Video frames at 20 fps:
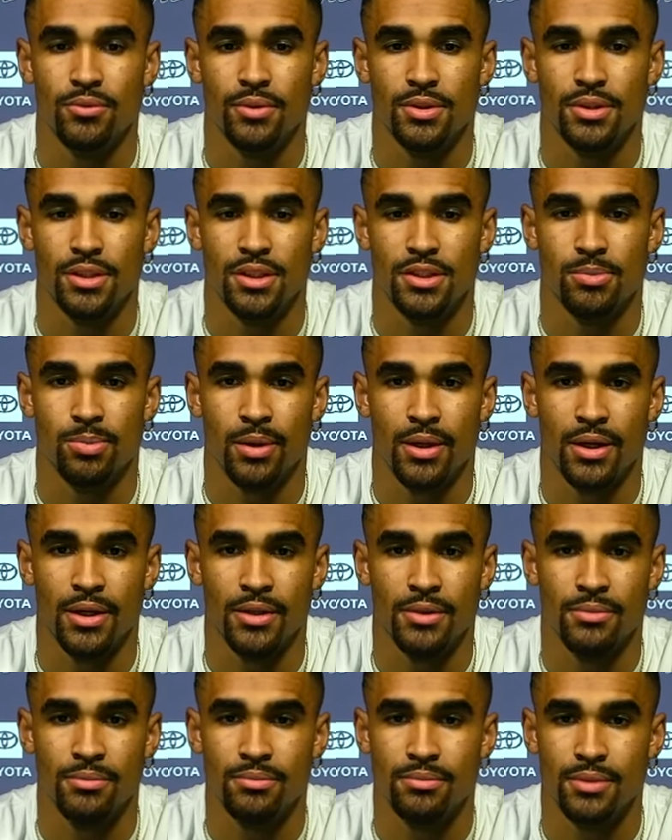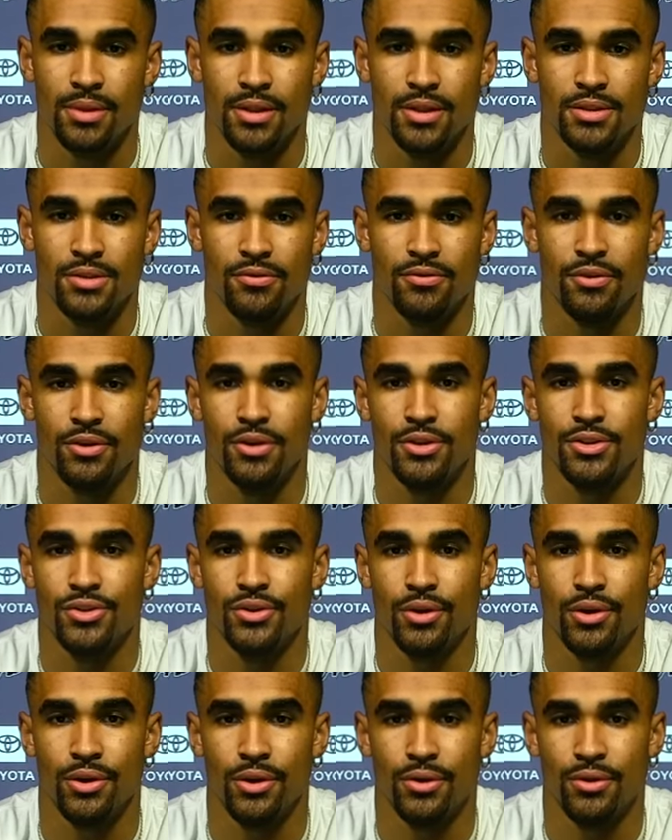we just played them, and it's a very
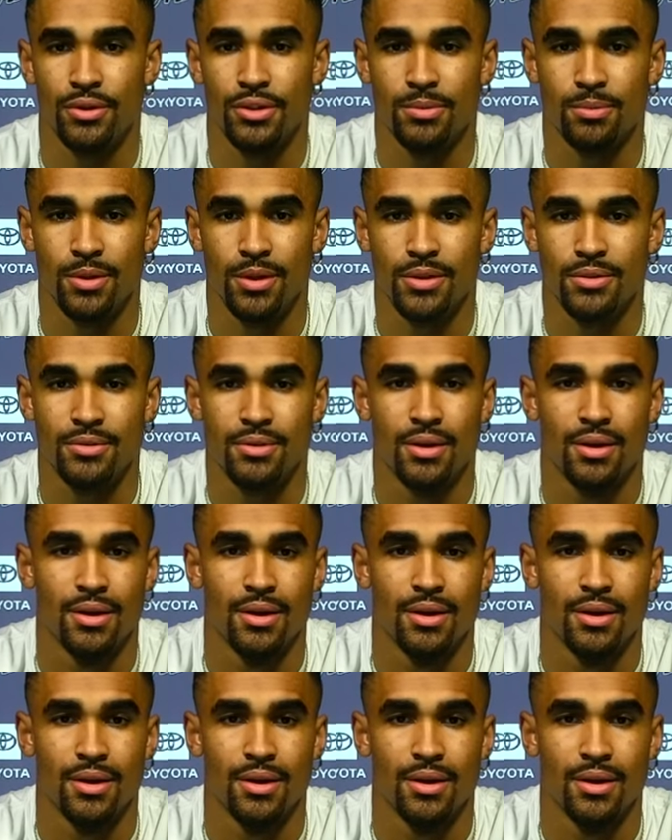short notice, but